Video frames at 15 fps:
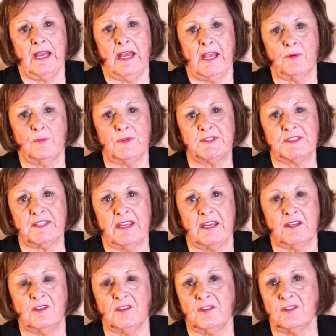I would
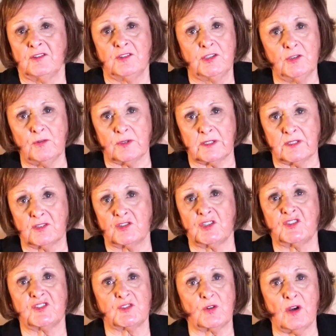say, do it.
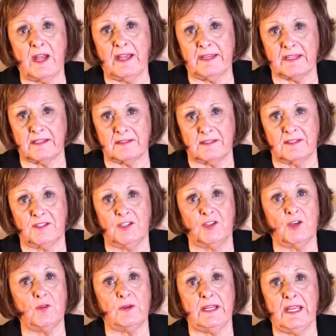Just try it. You
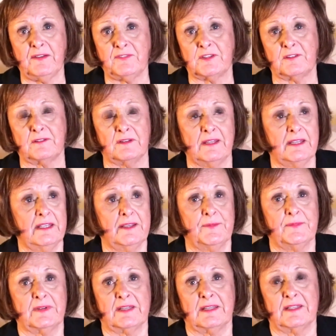don't have to
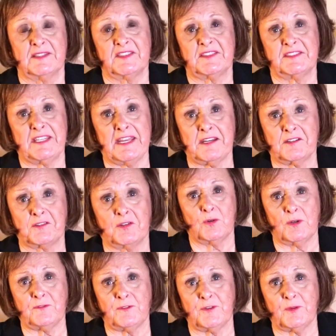stick
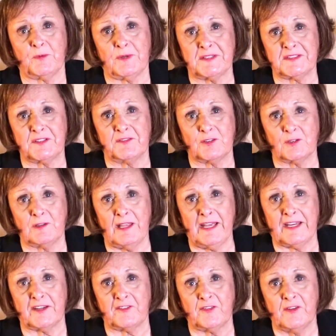it for the rest of your
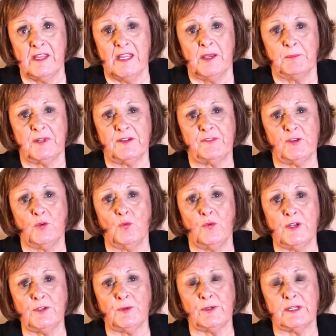life. But if you're
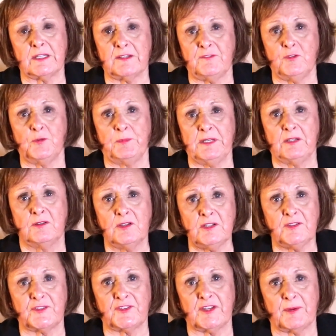wondering if you'd be good
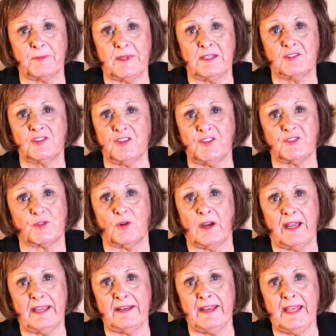at something, just
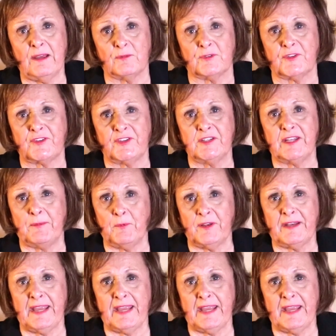try it out and see what